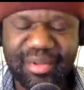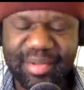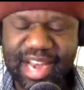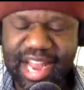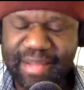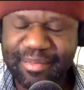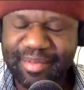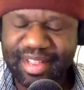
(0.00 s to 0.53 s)
I've
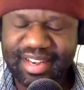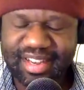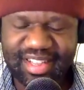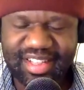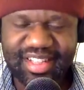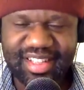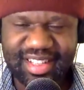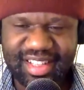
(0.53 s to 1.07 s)
been i chilling,
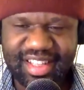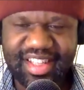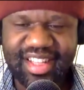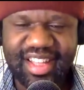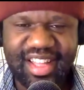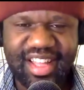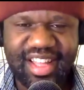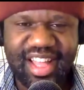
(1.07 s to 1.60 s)
man.
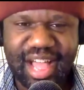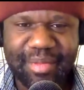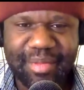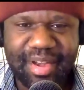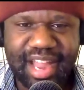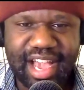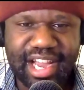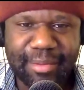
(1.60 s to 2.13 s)
I've
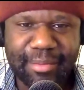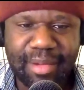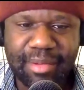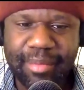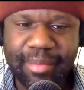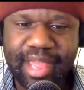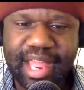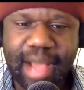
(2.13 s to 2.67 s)
been knocking them out,
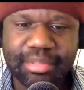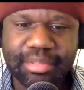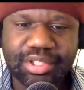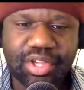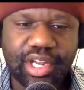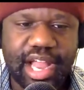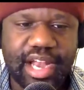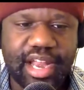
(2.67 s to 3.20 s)
but man, I'm
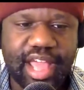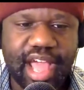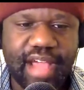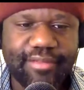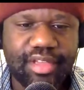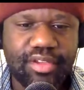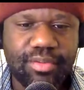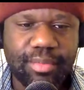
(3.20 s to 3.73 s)
so glad to
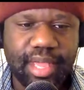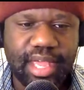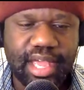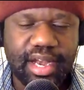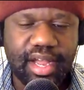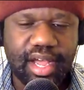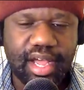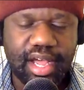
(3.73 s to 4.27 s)
have you,
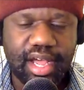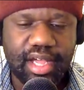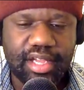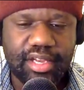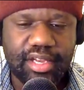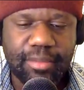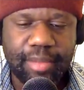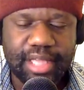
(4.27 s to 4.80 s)
man. Uh,
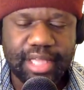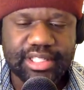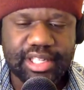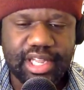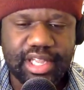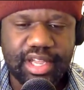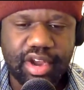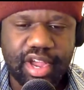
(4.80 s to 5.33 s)
you know,
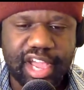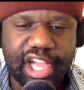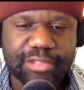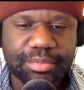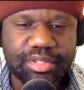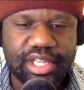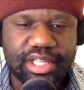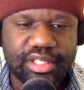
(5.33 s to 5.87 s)
basically your
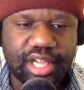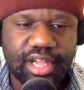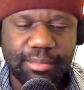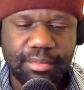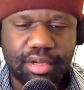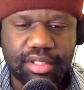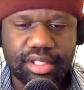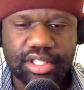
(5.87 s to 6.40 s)
expertise to
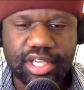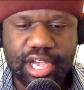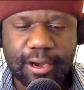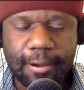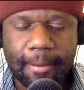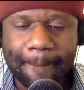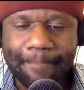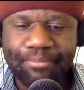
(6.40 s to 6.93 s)
come on the
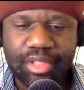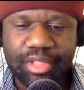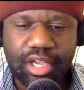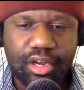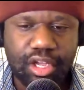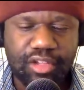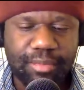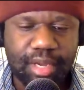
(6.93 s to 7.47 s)
channel. You
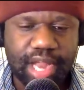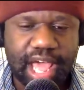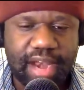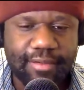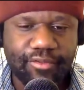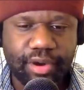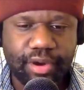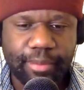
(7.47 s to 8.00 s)
know, you've been at
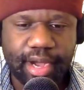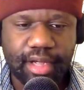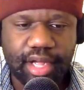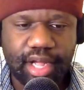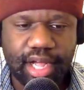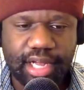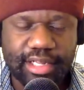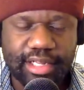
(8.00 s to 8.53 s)
it for about
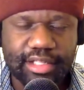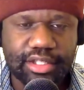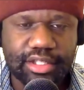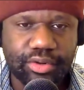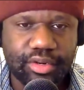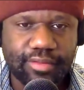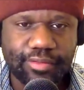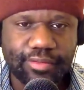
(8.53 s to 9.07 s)
uh, at least
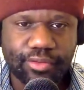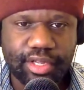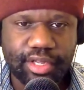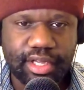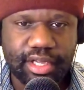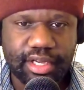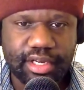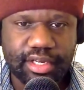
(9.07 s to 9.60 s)
three to four
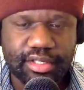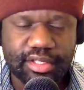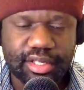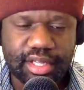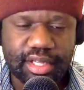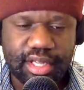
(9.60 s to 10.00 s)
years,